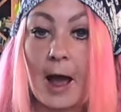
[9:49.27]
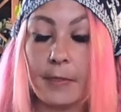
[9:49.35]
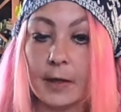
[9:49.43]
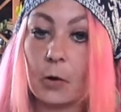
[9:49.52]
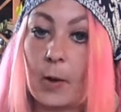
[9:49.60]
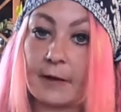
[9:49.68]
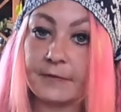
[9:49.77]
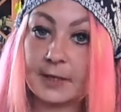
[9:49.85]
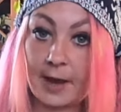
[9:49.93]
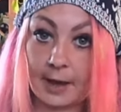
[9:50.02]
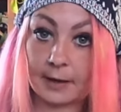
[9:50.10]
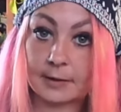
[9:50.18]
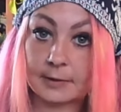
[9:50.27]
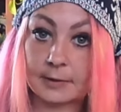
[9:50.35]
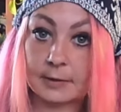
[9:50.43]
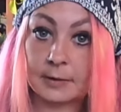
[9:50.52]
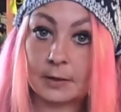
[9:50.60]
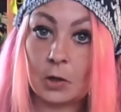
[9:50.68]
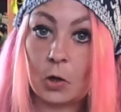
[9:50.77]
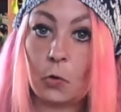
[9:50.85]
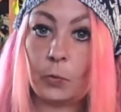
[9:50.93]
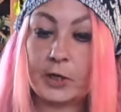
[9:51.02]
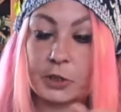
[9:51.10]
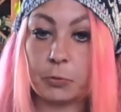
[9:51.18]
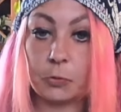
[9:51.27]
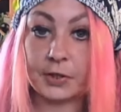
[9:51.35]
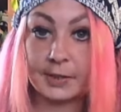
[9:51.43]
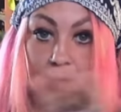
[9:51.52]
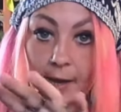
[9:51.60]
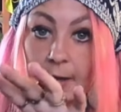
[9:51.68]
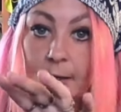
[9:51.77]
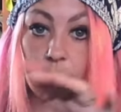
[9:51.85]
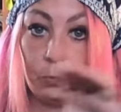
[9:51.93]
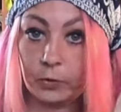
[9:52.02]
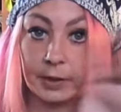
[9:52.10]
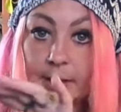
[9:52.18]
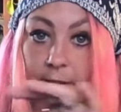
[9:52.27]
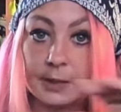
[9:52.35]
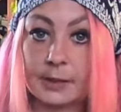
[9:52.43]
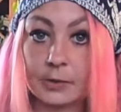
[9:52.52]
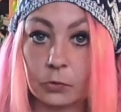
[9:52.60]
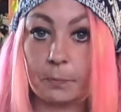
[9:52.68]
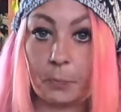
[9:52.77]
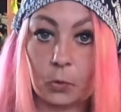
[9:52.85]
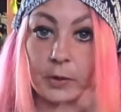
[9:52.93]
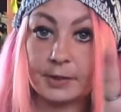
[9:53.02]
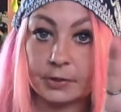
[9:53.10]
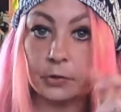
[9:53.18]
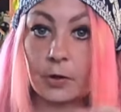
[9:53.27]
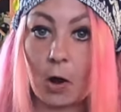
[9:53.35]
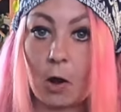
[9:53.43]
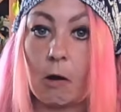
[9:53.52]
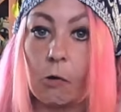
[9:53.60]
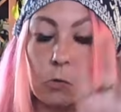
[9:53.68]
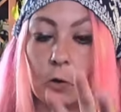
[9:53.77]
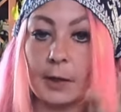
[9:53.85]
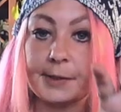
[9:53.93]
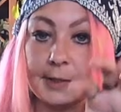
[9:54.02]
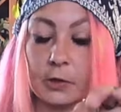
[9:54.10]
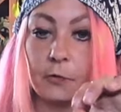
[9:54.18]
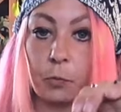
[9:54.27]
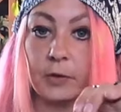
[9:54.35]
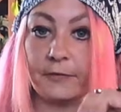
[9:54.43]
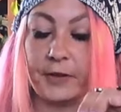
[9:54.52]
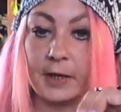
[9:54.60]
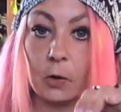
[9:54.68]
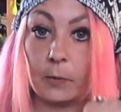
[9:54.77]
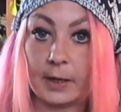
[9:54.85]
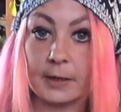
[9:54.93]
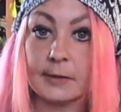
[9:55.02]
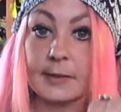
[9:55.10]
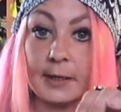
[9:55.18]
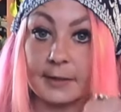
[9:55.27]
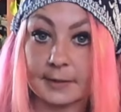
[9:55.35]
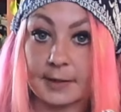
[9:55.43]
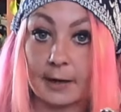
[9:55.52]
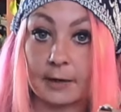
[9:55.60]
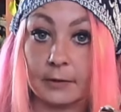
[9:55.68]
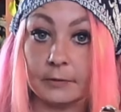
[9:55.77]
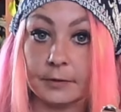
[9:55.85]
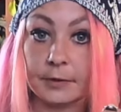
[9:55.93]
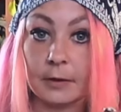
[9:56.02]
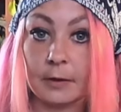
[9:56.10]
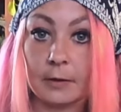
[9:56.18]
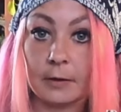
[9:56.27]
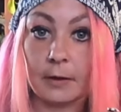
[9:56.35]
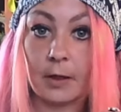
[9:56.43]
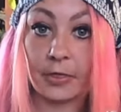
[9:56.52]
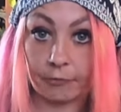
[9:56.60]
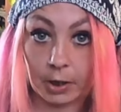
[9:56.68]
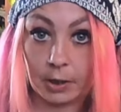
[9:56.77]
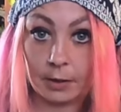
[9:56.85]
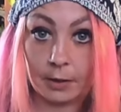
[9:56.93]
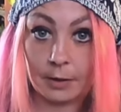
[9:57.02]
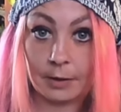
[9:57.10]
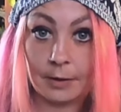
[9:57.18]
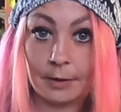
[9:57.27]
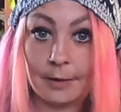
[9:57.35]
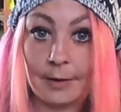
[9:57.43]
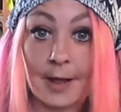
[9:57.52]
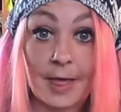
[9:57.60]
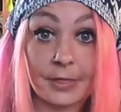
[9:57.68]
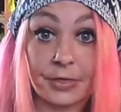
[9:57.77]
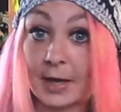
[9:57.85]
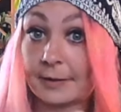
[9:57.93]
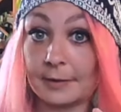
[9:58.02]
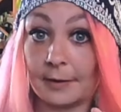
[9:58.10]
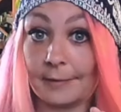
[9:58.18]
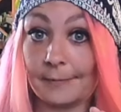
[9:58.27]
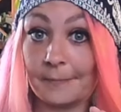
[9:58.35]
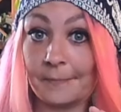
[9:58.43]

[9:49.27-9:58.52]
And then I'll have text, which will say what it is and point to the whole idea of what the video is in a second, three. That's it.